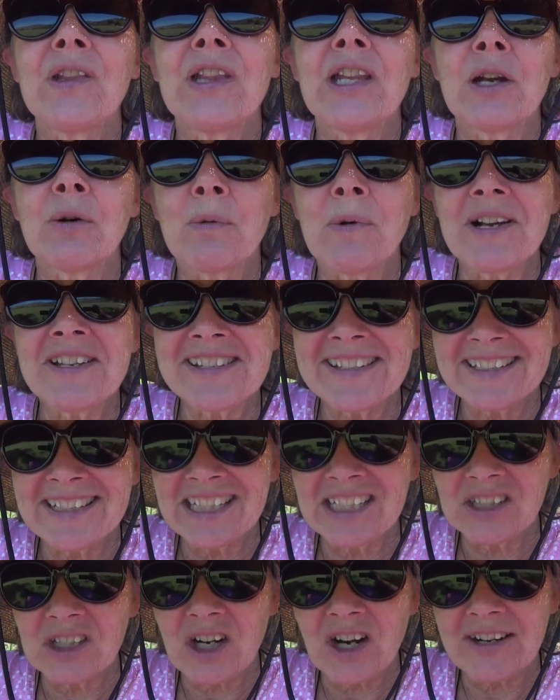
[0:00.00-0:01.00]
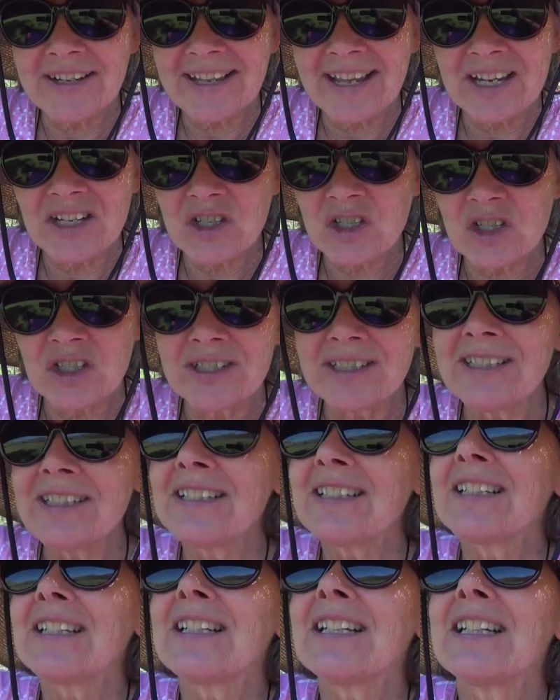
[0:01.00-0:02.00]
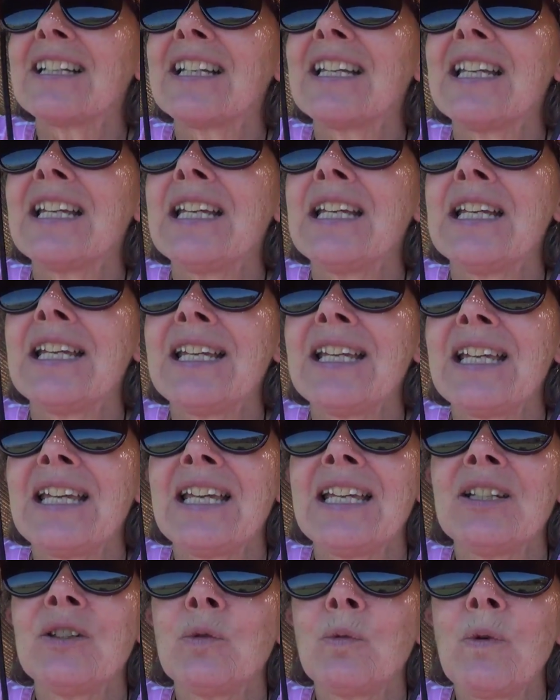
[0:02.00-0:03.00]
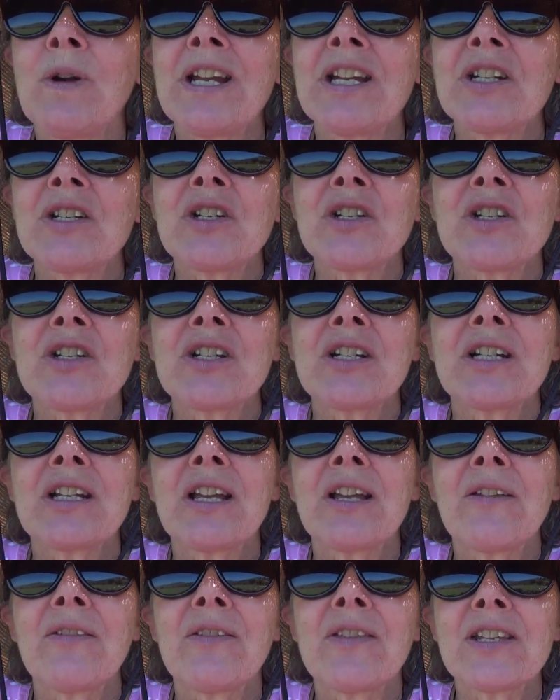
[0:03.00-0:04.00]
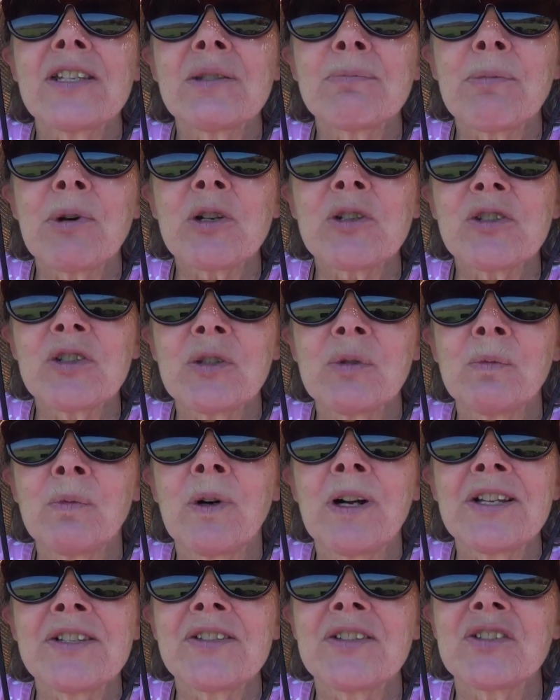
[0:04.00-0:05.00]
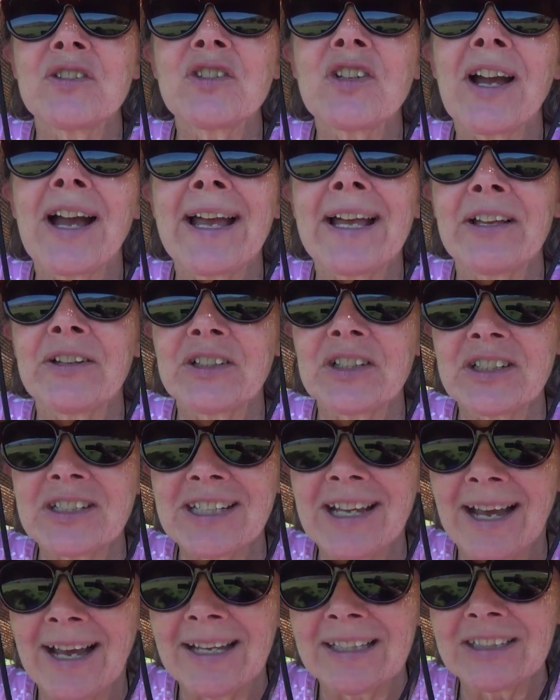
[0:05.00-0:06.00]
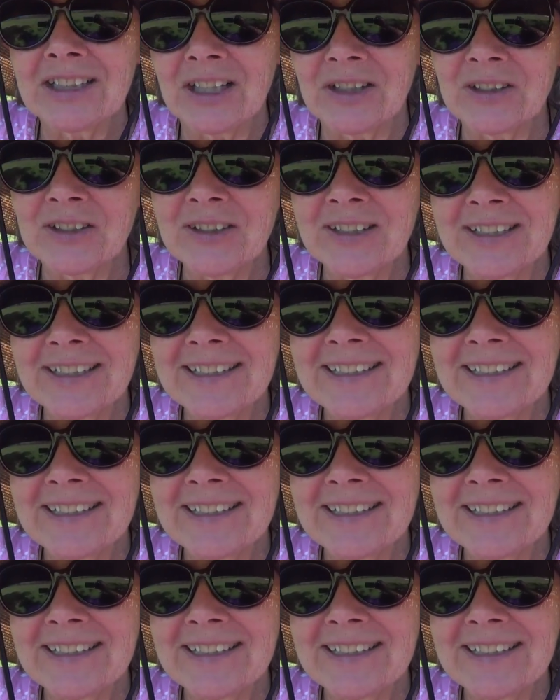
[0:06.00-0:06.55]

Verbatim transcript: There was an incarnation in which this person was a child, a toddler,